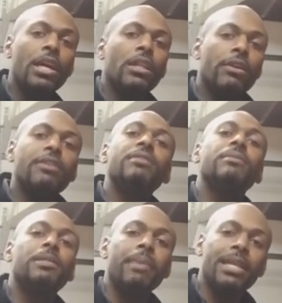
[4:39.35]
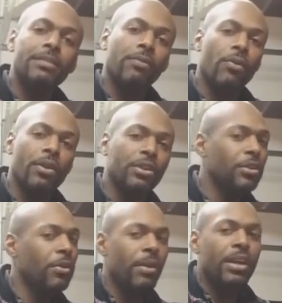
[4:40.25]
There is some space for it. You
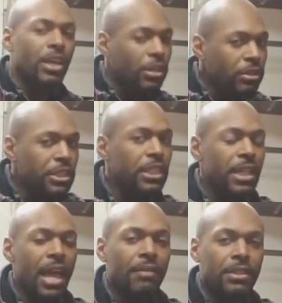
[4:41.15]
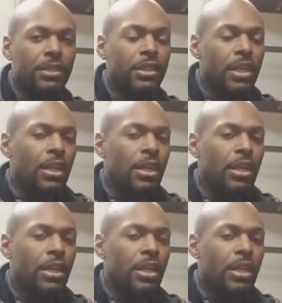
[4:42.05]
don't, you shouldn't have to